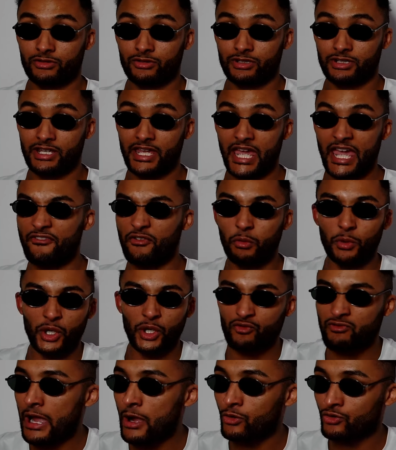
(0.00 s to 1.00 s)
you know, everyone
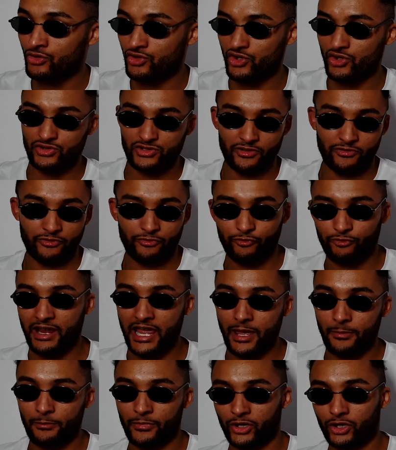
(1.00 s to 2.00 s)
around you's a
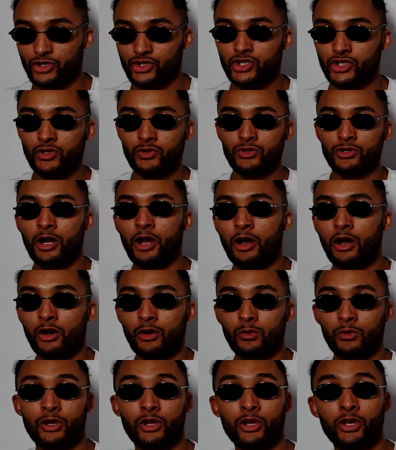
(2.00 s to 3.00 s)
threat because you know